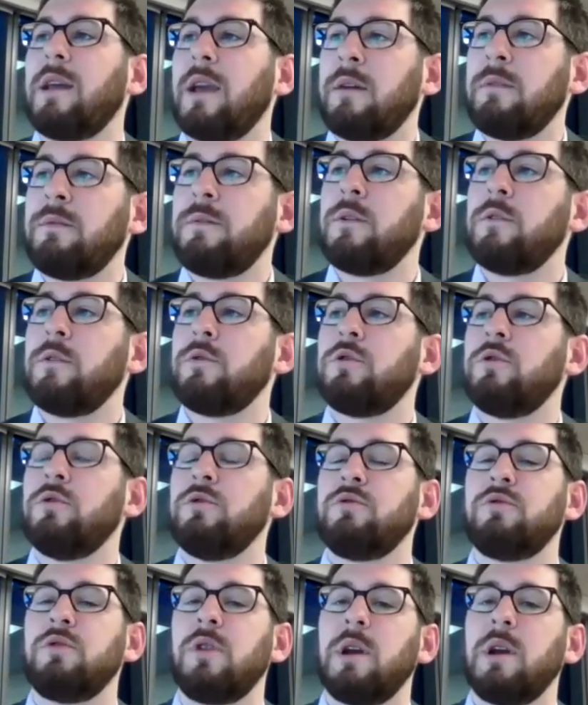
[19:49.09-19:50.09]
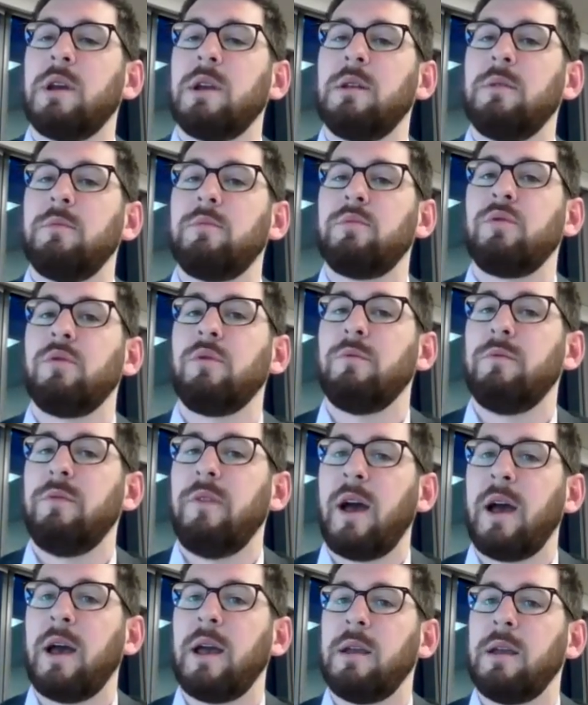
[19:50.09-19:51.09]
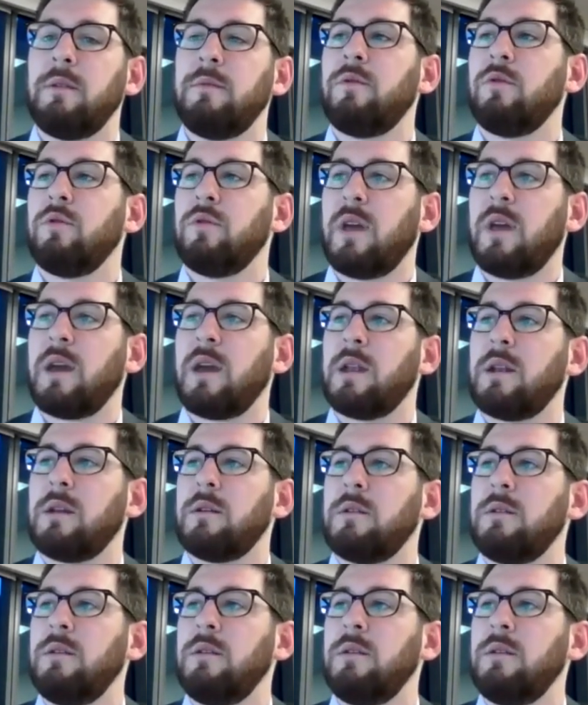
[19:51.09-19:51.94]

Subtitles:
effort to try and provide for that,